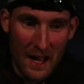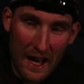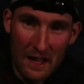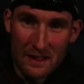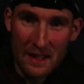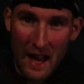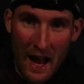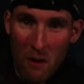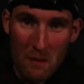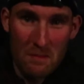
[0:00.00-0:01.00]
and
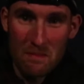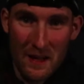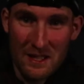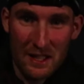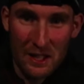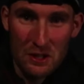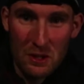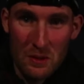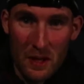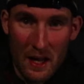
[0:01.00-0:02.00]
how I'm basically going to
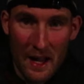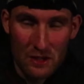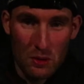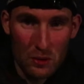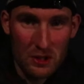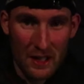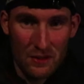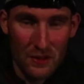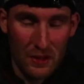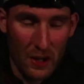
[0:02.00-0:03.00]
do the head torch test
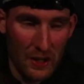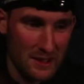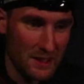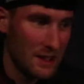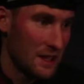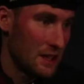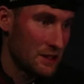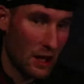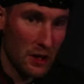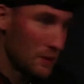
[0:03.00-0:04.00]
for you guys.
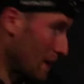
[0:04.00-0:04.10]
So